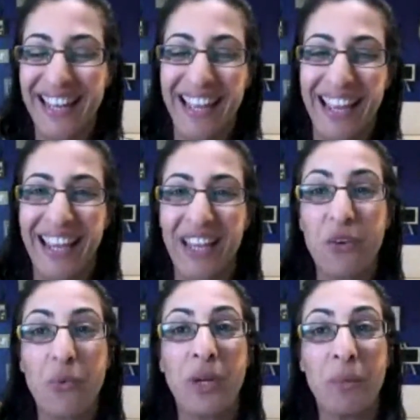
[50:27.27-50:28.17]

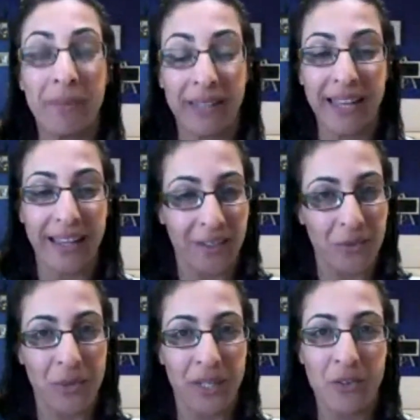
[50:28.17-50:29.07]
And we
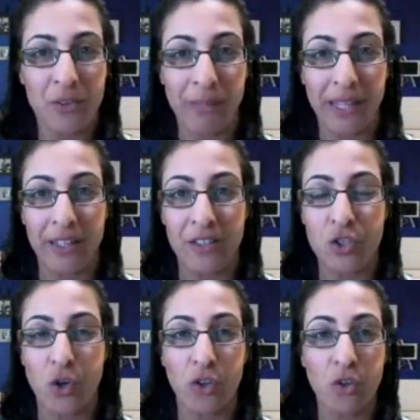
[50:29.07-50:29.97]
use planning.
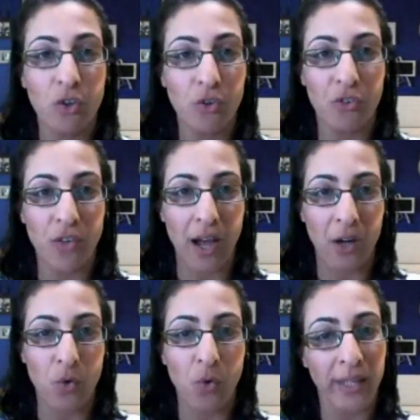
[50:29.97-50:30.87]
So you use
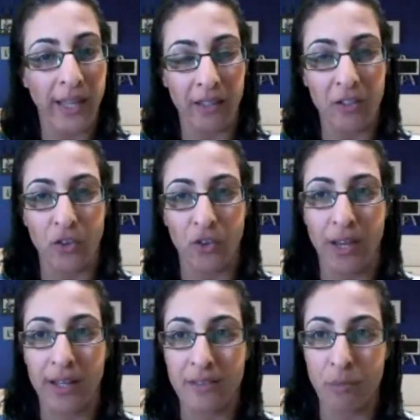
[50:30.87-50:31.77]
Google
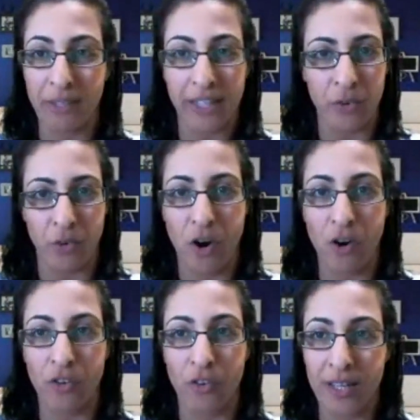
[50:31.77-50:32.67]
Calendar as the planner.
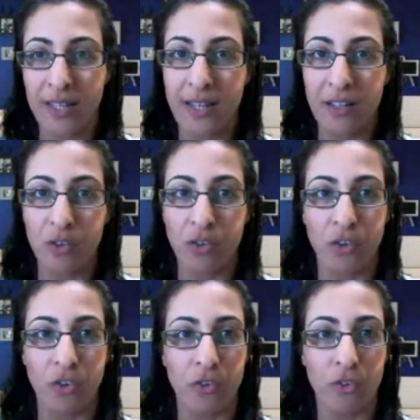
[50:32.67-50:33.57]
Are there any
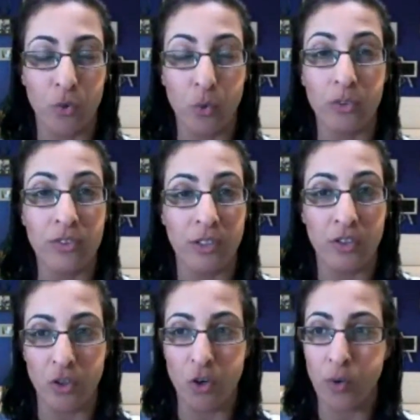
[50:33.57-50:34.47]
other tools
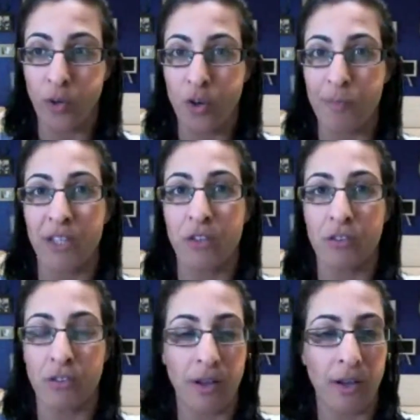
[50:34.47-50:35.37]
that you know or recommend
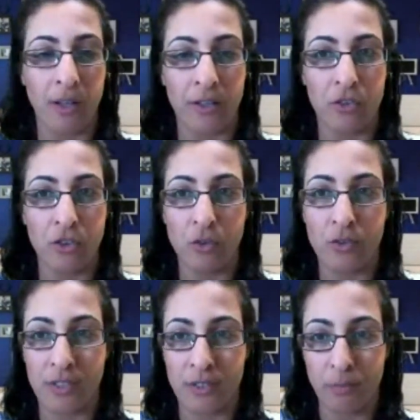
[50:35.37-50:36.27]
to
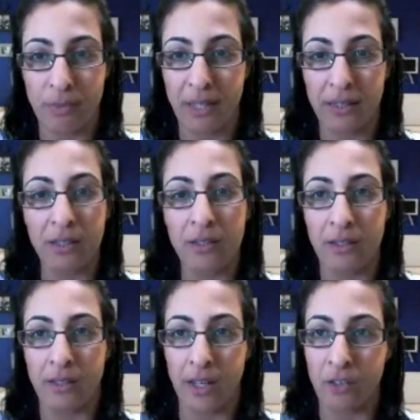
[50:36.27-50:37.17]
use as planning
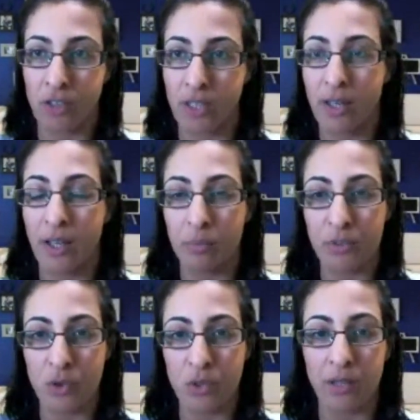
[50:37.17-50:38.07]
that can actually help
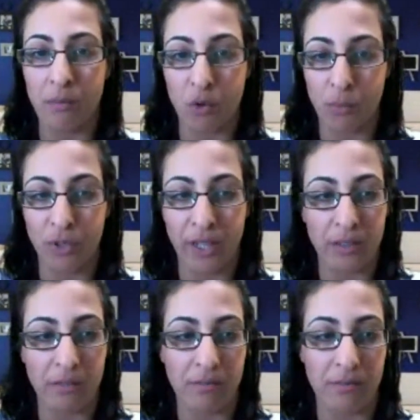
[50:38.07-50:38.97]
you get more productive?